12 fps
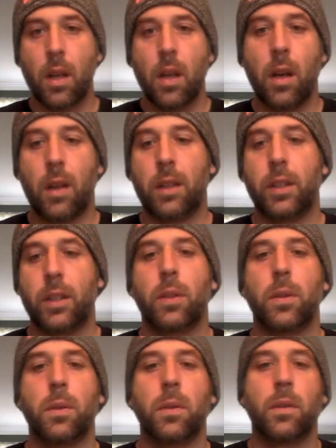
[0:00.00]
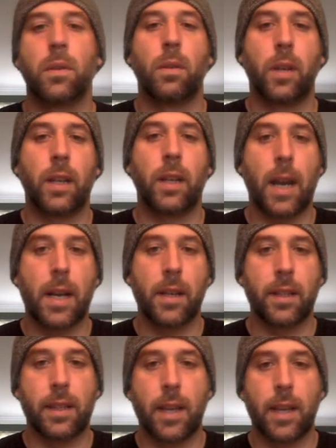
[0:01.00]
Also, one con
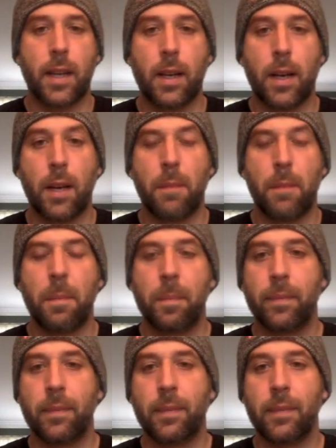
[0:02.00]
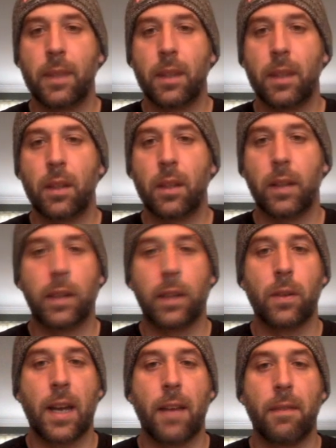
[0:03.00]
is that they
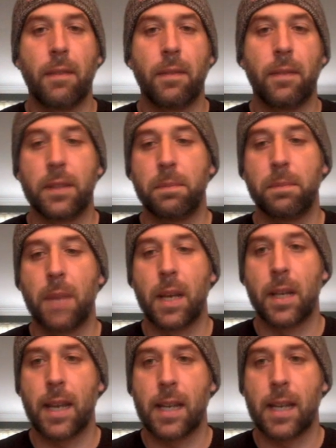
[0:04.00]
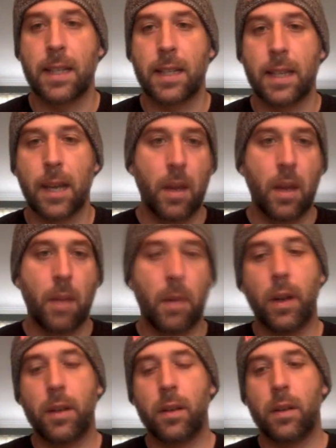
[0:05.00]
don't have as many ATMs.
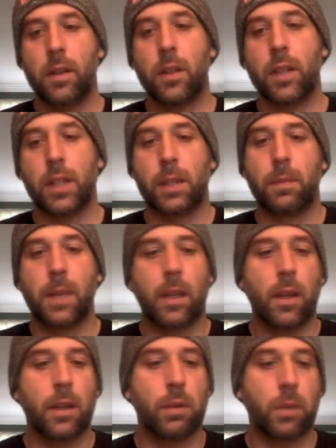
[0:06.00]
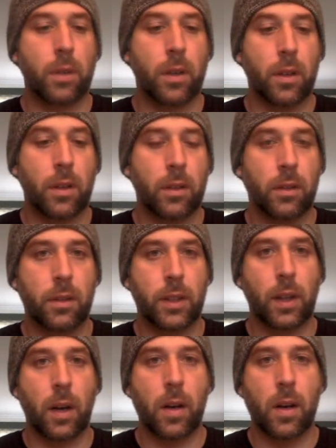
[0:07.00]
But just because we're
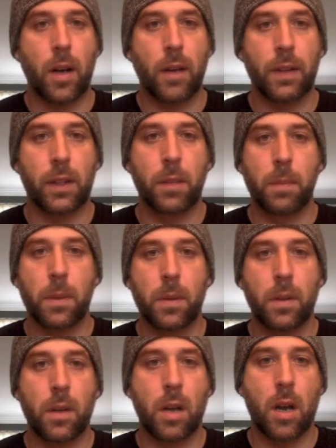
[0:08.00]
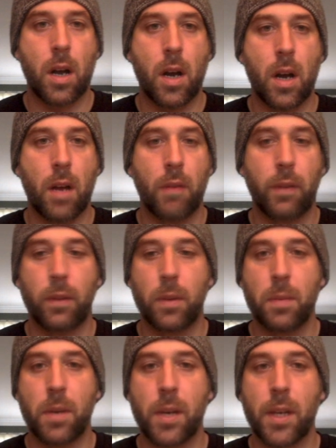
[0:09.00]
starting off simple with no
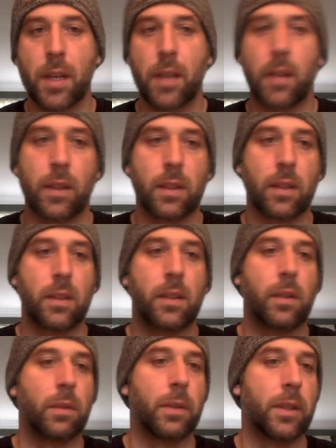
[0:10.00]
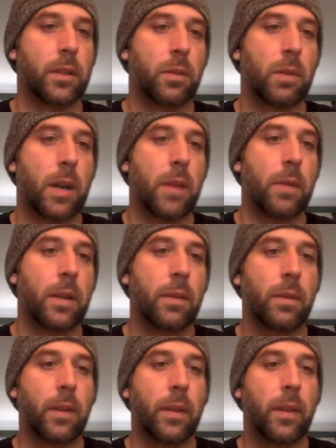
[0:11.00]
money, this is the reason why I went
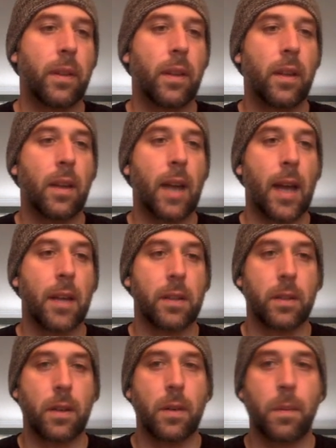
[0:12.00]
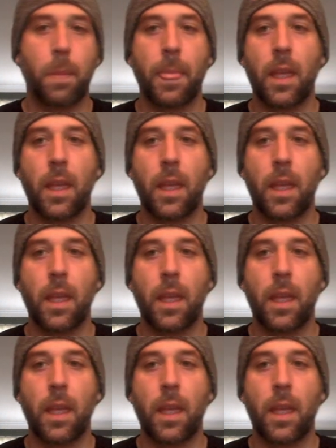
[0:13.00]
with Azlo.